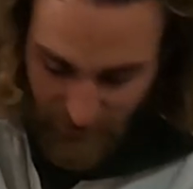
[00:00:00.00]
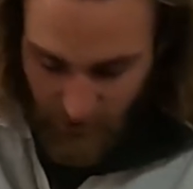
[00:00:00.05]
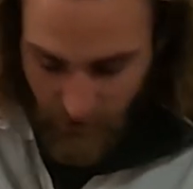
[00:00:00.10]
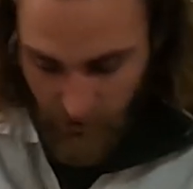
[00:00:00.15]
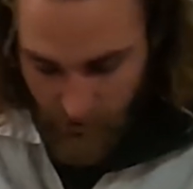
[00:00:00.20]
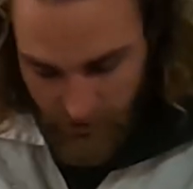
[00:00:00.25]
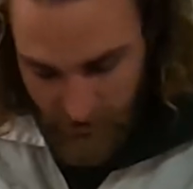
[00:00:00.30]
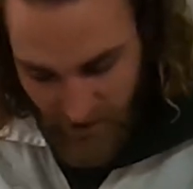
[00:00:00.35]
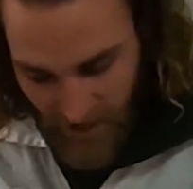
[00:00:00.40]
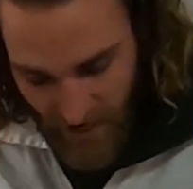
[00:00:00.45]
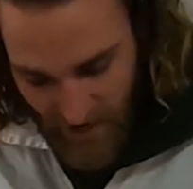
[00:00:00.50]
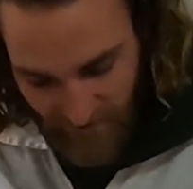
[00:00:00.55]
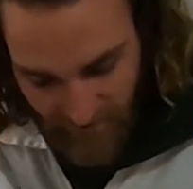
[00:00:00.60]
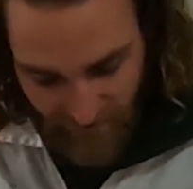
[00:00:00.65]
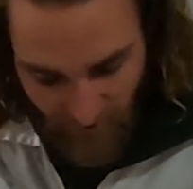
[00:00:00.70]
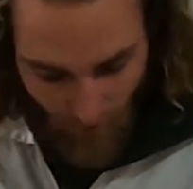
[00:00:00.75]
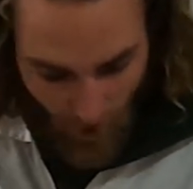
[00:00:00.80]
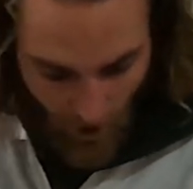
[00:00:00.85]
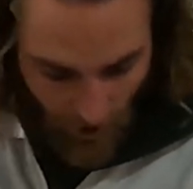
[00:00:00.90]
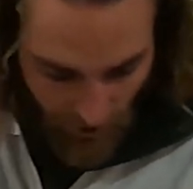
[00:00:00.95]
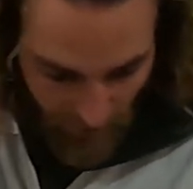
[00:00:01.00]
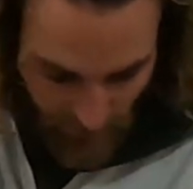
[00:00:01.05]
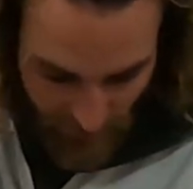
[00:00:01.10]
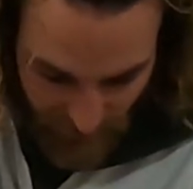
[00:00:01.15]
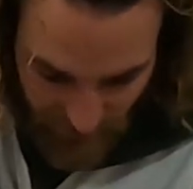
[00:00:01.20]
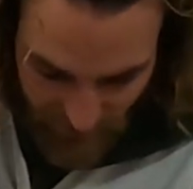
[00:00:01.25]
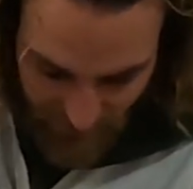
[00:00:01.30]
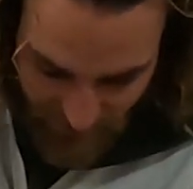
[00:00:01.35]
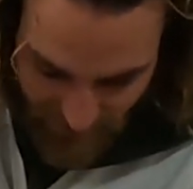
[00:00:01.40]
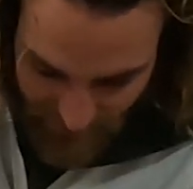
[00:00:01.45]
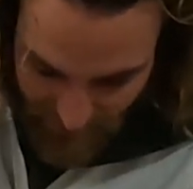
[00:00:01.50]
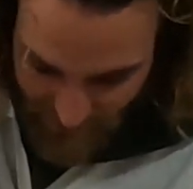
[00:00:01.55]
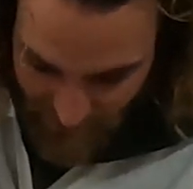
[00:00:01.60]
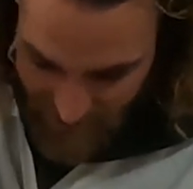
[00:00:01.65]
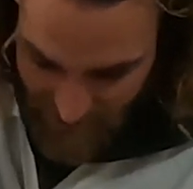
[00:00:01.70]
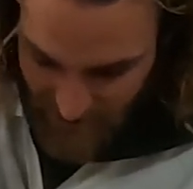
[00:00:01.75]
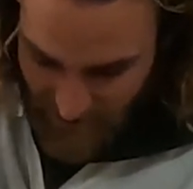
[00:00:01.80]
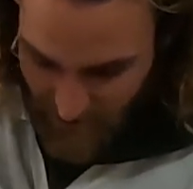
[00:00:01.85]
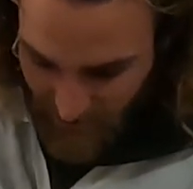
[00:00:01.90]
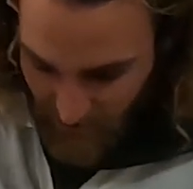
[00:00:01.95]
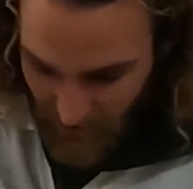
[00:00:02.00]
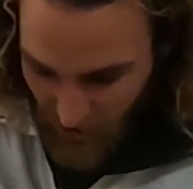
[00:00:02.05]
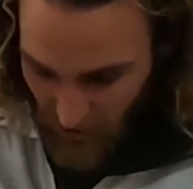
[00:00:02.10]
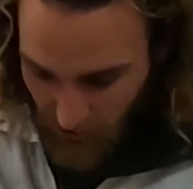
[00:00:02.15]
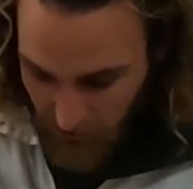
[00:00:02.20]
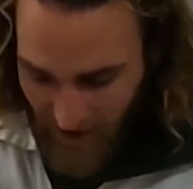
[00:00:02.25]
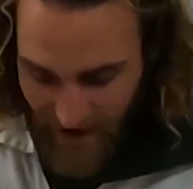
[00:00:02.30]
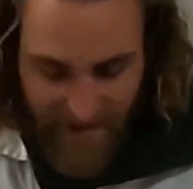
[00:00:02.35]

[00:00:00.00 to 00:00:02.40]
huge knife mark, we, you know,